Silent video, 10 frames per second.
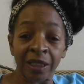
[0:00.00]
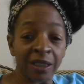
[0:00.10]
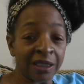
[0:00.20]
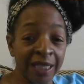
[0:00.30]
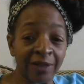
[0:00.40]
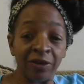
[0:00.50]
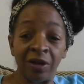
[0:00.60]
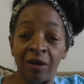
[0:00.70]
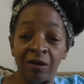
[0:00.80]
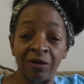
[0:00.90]
Let her
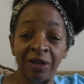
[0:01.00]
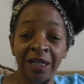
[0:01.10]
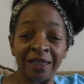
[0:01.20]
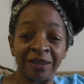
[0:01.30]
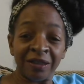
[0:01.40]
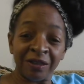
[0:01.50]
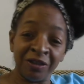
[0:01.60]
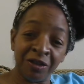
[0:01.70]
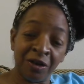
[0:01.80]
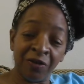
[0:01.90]
know.
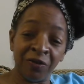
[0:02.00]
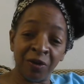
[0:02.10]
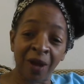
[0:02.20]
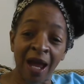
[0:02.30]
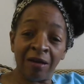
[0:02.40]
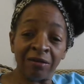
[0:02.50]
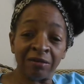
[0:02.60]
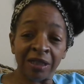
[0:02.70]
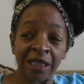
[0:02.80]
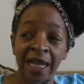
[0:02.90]
If you're out
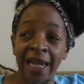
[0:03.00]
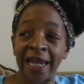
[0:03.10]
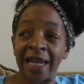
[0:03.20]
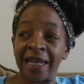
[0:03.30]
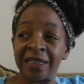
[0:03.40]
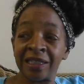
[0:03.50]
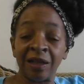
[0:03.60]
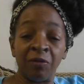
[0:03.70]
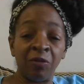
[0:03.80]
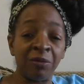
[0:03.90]
and
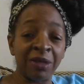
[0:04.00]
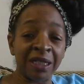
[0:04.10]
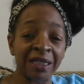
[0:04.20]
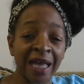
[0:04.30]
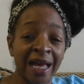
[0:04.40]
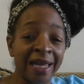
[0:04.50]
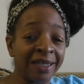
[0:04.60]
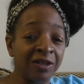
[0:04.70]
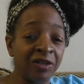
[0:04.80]
some woman is eyeing